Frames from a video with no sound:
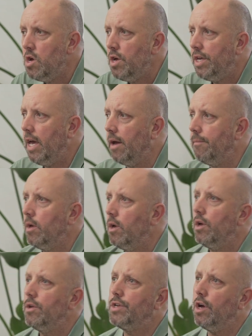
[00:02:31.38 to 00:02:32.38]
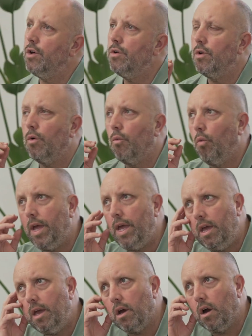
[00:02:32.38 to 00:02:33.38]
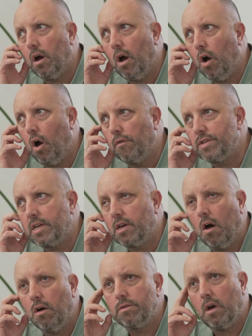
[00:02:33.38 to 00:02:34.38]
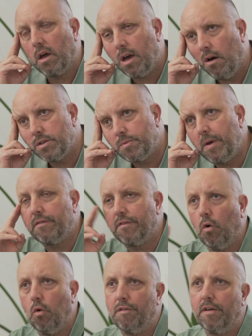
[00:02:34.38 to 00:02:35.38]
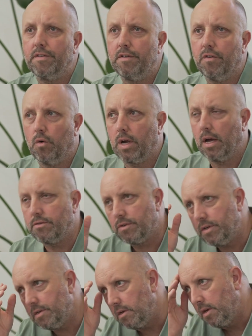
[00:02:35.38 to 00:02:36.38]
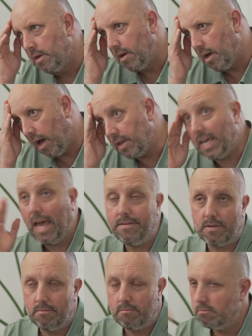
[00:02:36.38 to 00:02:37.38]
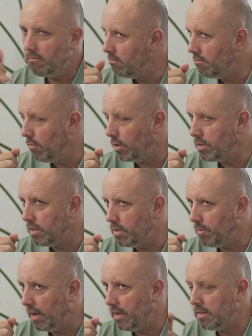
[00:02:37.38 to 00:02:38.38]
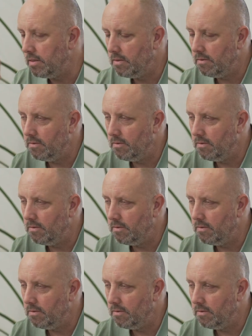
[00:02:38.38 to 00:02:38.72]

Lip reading: Yeah, so we obviously I can't speak for all 54 countries yet. Watch this space.